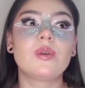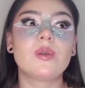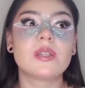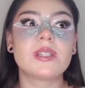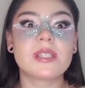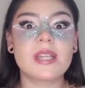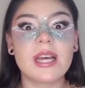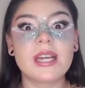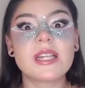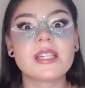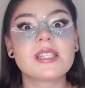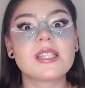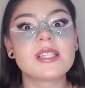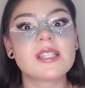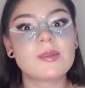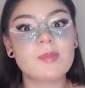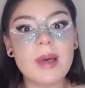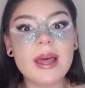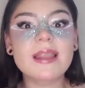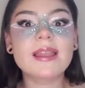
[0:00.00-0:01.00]
decided to
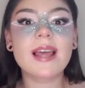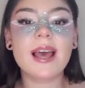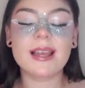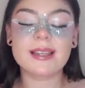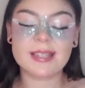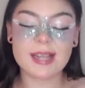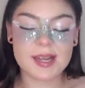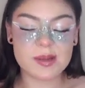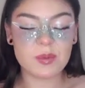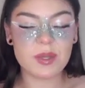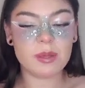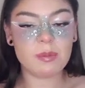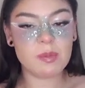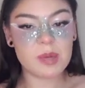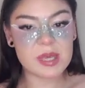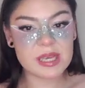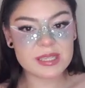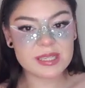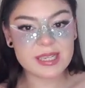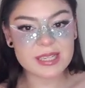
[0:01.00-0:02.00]
spend that time with
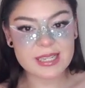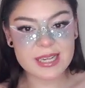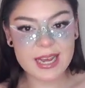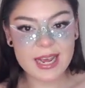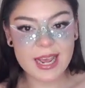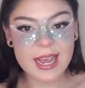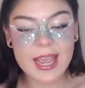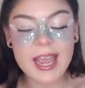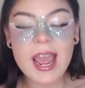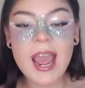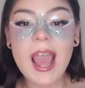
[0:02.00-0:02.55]
me today,